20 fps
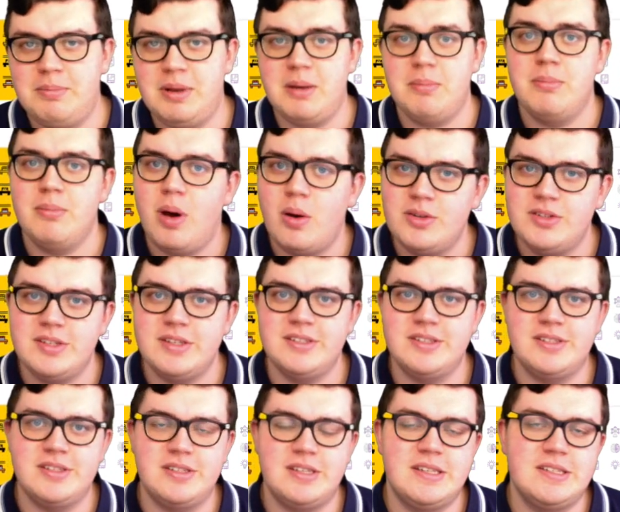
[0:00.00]
but in most
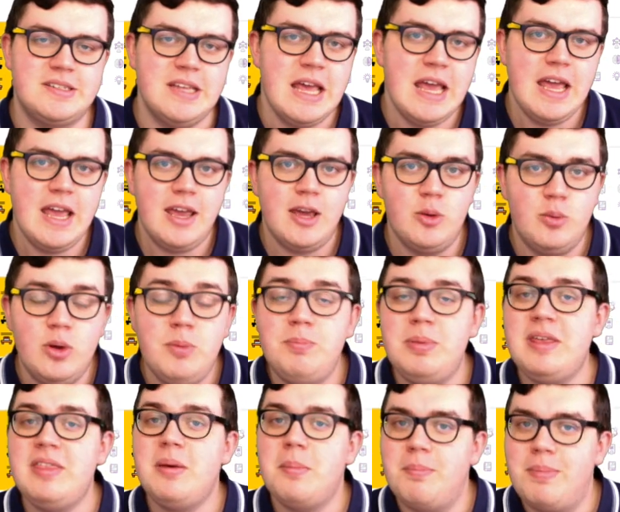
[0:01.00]
instances, it would
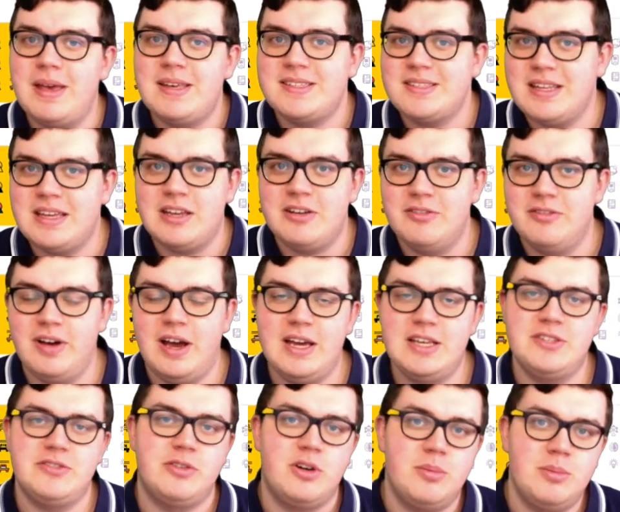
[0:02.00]
be the best advice
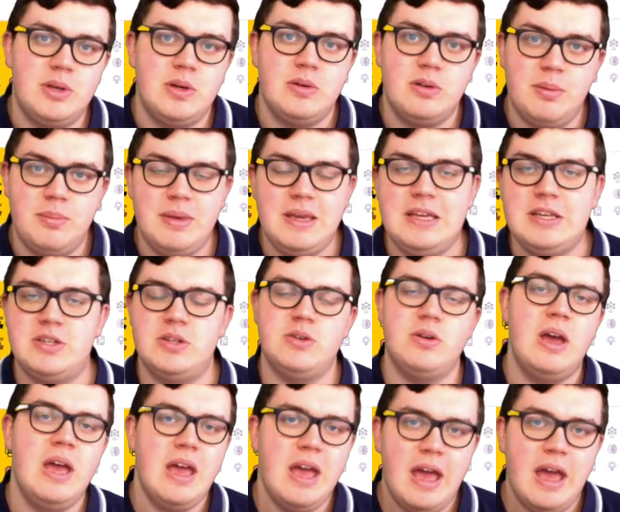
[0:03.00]
from you to me to